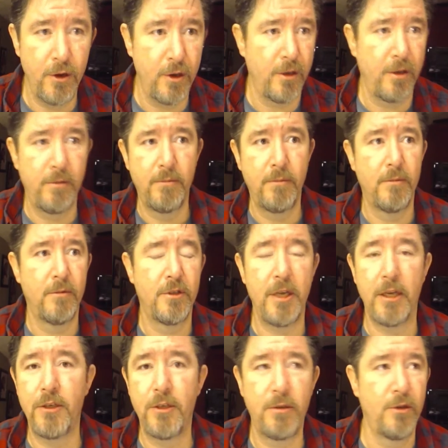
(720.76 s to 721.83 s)
can
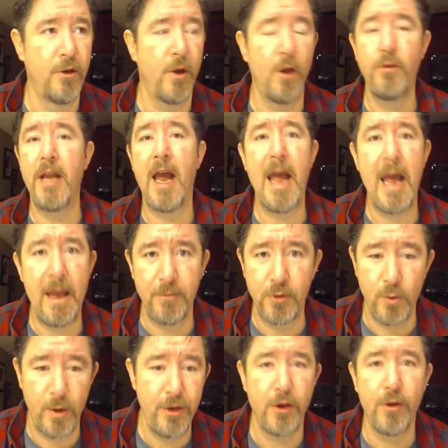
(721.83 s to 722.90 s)
set your own times
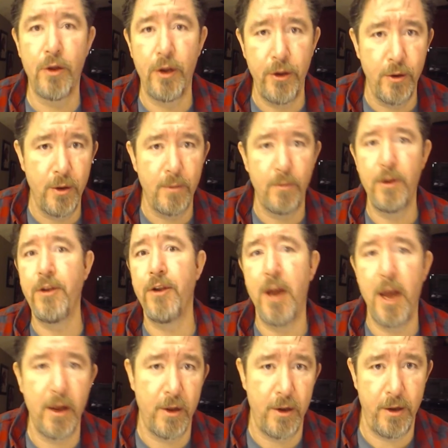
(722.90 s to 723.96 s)
when you're going to do it and when you're
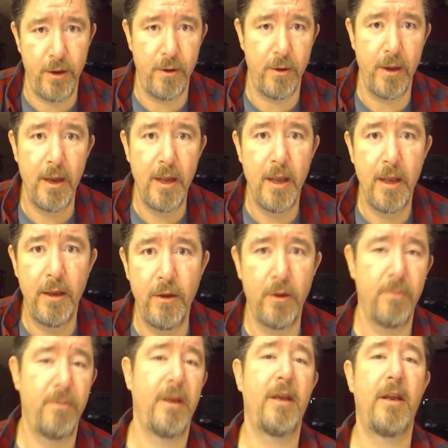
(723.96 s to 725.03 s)
not going to do it. You
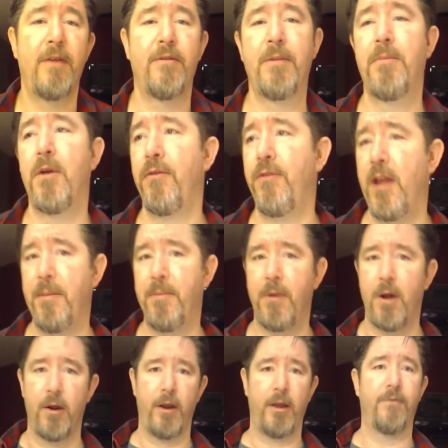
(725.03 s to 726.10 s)
can be at every birthday
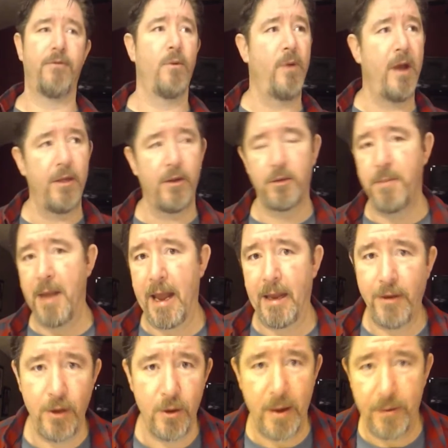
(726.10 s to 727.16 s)
party. If the weather's
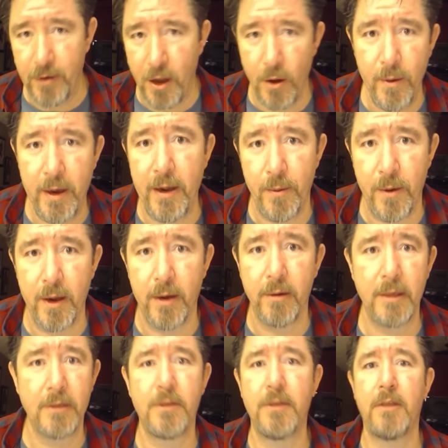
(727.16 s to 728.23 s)
bad, you don't have to go anywhere.
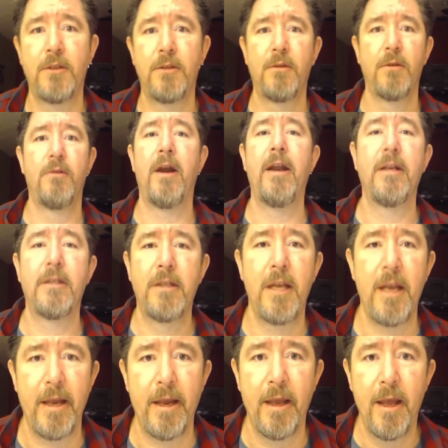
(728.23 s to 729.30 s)
That's the greatest
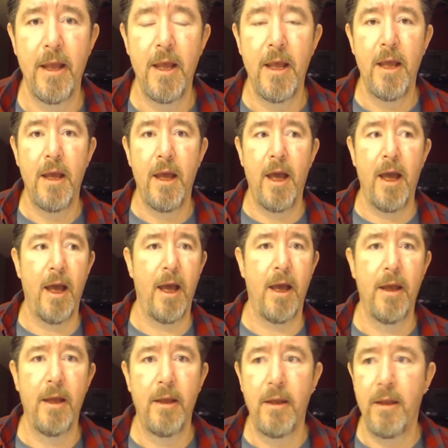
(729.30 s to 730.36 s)
thing.
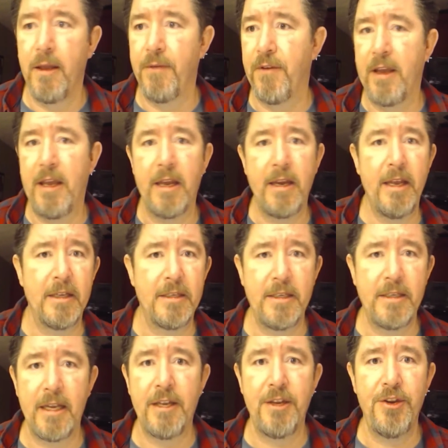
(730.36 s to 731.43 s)
If a kid gets
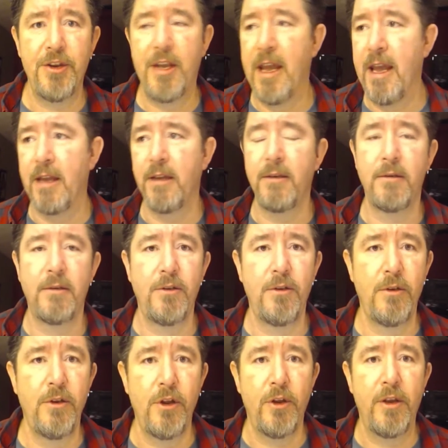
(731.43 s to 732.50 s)
sick and you can't
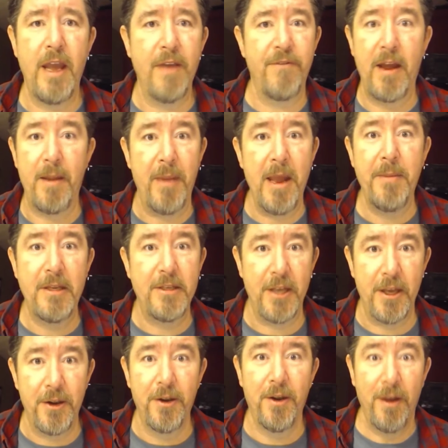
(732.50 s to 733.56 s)
find a
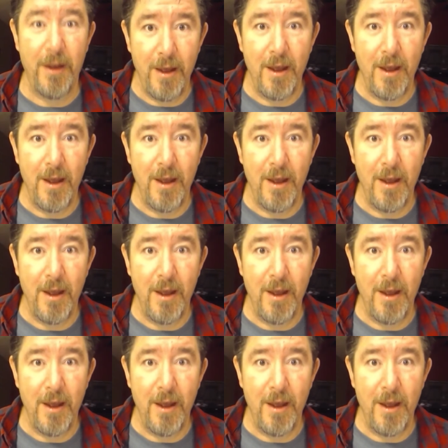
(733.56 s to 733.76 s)
babysitter,